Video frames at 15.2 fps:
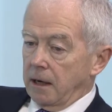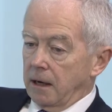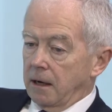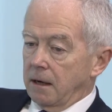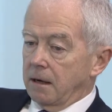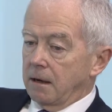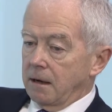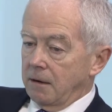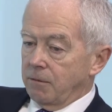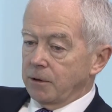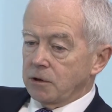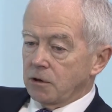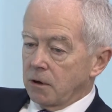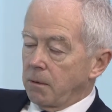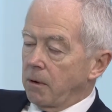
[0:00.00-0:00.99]
if
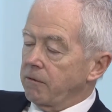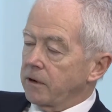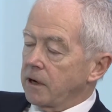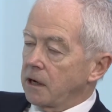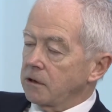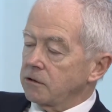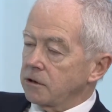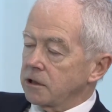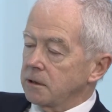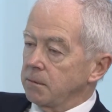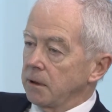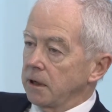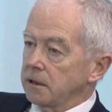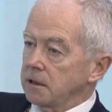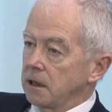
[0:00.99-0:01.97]
we talk about financial
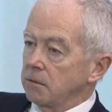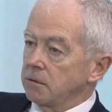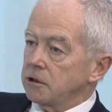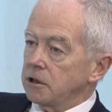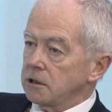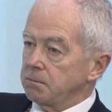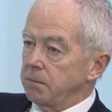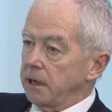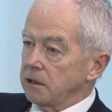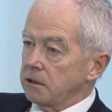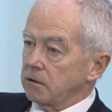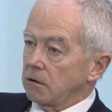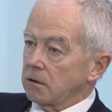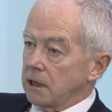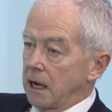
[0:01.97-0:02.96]
stability, which is
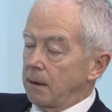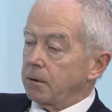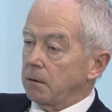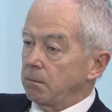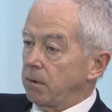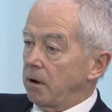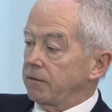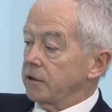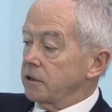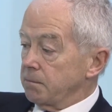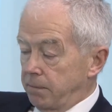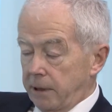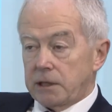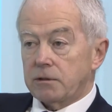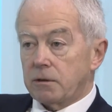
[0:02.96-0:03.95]
based on capital buffers,
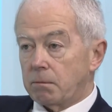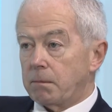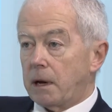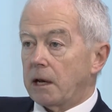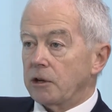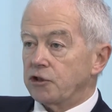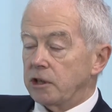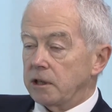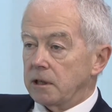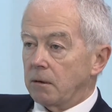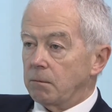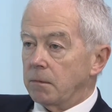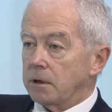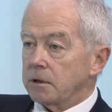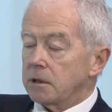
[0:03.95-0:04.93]
based on balance sheet
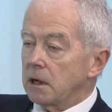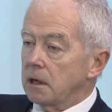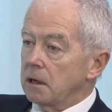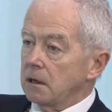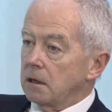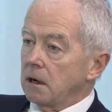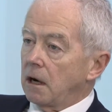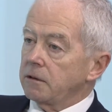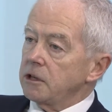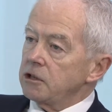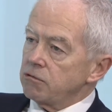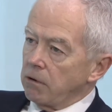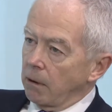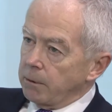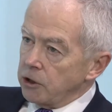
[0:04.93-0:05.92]
numbers, are
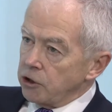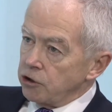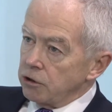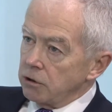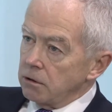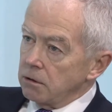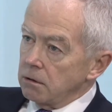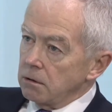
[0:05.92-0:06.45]
these rubbish?